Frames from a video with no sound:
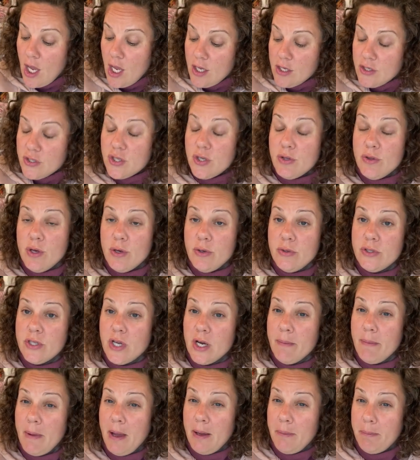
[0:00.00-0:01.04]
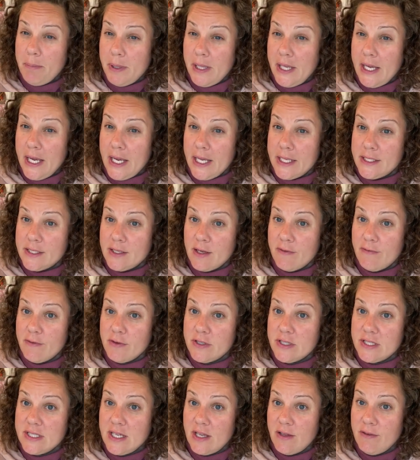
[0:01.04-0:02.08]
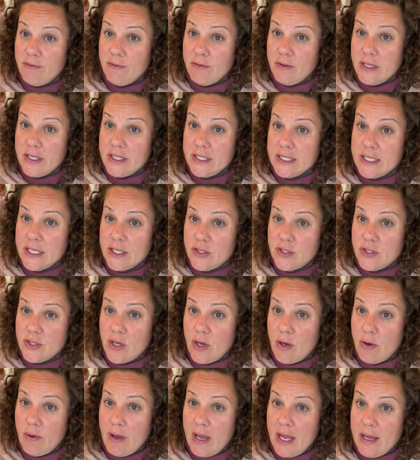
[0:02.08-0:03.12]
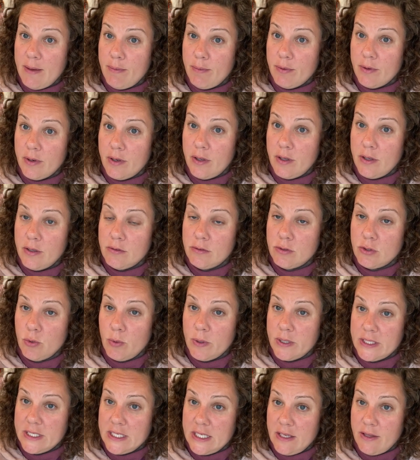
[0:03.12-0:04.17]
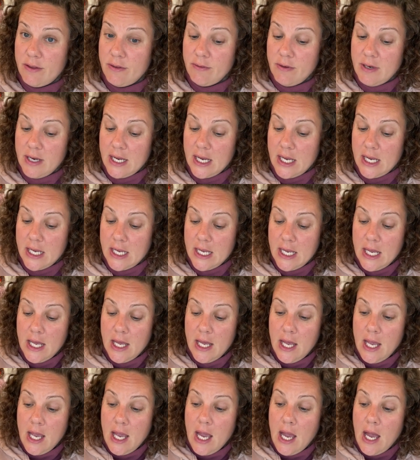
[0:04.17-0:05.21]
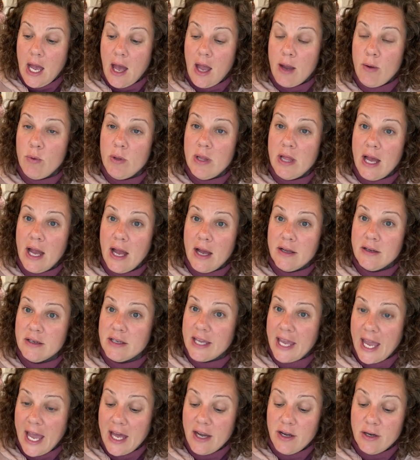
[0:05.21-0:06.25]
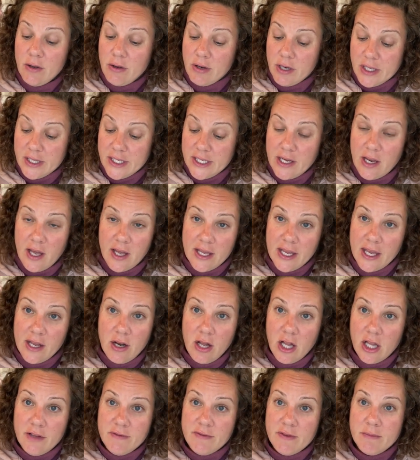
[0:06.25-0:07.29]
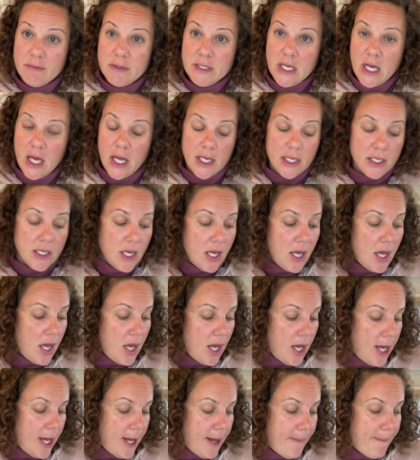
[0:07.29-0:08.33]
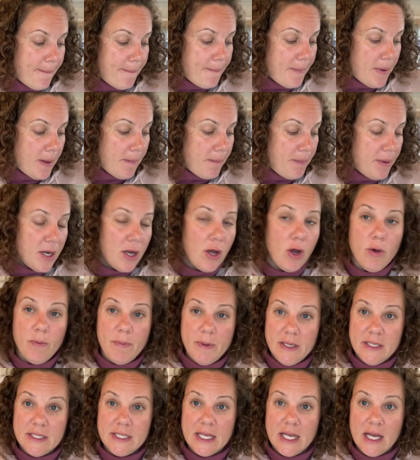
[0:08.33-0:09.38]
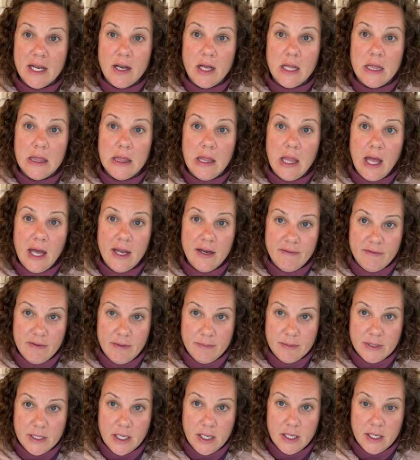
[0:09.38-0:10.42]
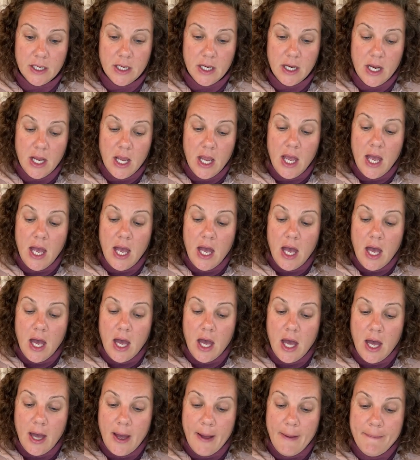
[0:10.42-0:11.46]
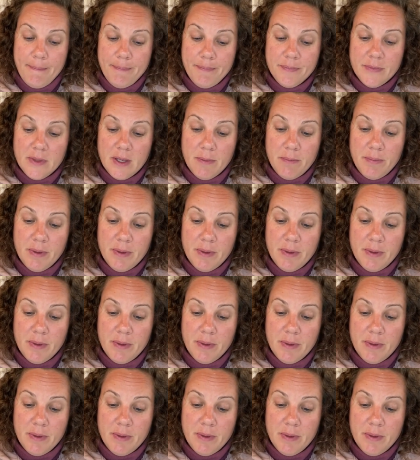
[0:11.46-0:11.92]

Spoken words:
So those are my plans for Selfless Sew April 23. I will categorically not get all of them done, but hoping to get a lot of them done.